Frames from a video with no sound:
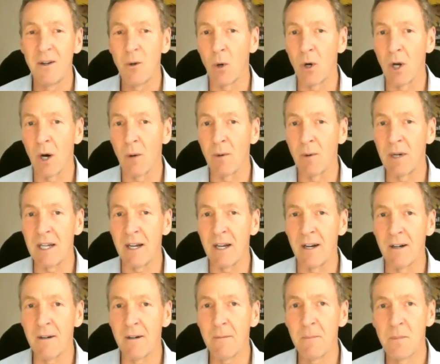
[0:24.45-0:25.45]
We're already
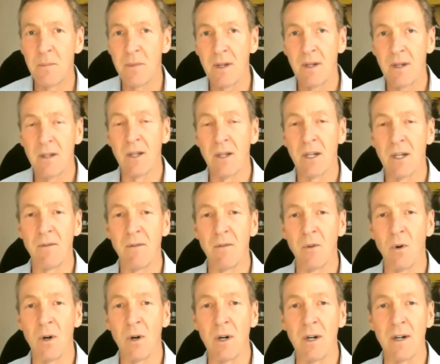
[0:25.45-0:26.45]
here looking
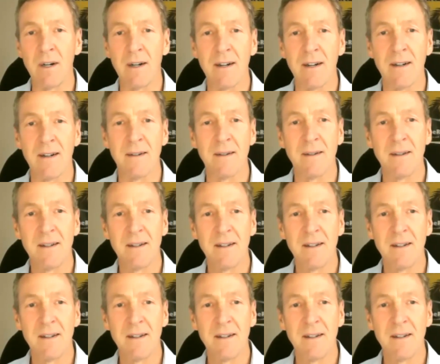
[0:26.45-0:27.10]
for